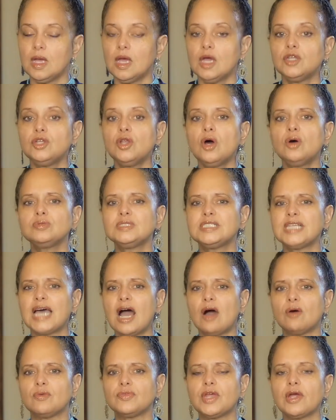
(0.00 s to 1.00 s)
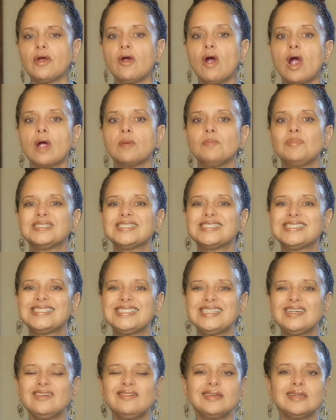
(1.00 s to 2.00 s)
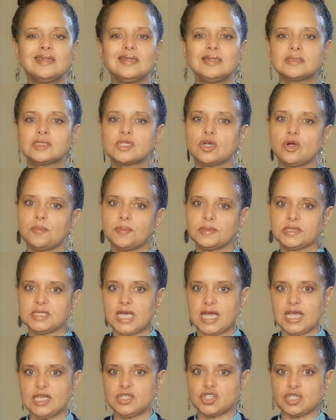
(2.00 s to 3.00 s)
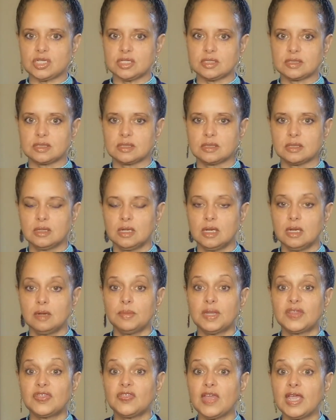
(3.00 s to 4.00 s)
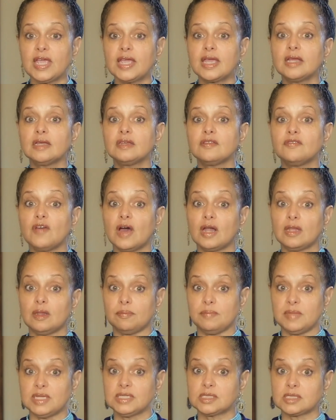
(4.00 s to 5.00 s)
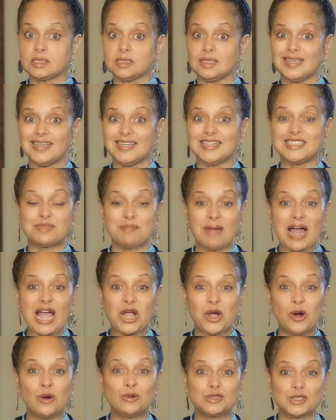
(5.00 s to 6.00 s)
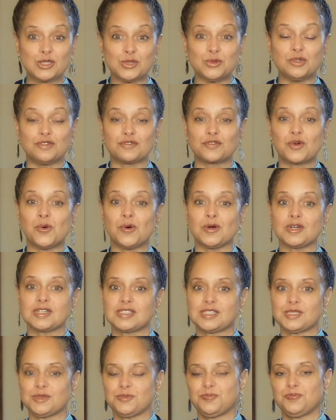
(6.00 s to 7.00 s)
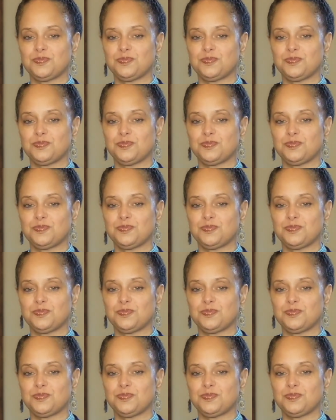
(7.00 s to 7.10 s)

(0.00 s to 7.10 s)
No doubt there are a bazillion interpretations, but thinking developmentally is my go to, of course.